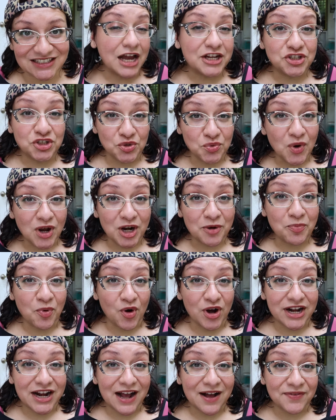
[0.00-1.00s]
I do want to
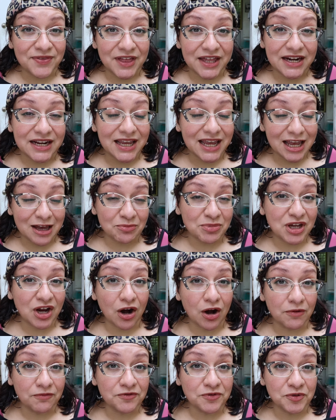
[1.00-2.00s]
point out that it can be
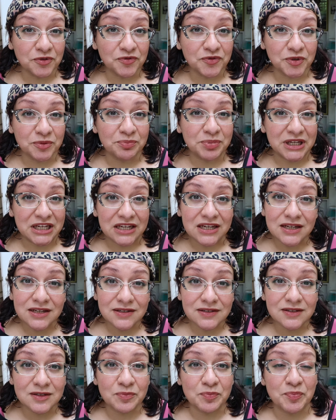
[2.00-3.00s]
harmful for
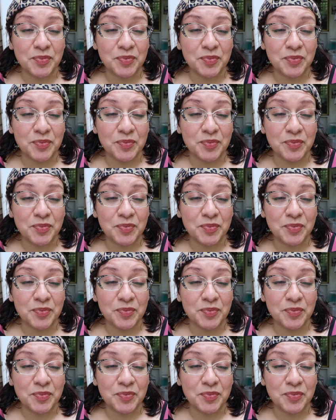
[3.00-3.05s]
bees,